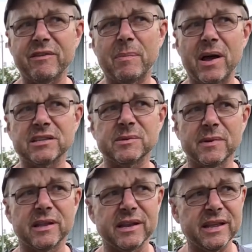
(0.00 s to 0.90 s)
a
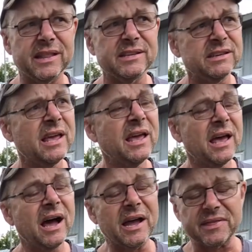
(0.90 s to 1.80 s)
possibility in these?
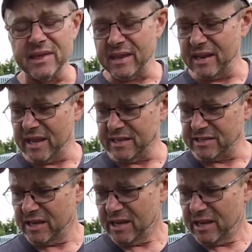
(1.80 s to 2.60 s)
I think it is.